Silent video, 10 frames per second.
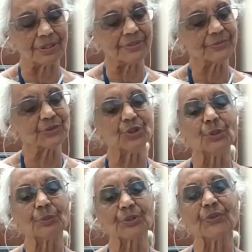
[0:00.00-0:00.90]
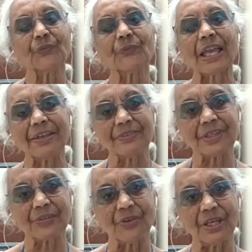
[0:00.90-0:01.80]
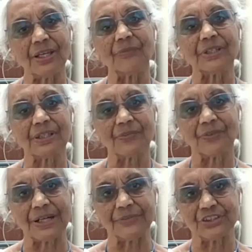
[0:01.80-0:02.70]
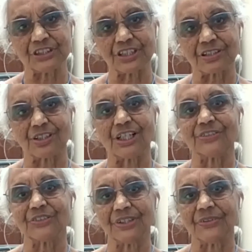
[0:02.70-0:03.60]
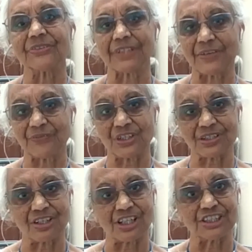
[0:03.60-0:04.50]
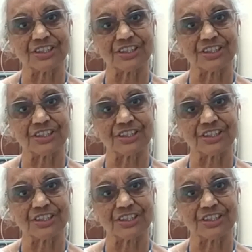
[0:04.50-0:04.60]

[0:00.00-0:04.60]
is no proof either way whether 5G technology is safe or not.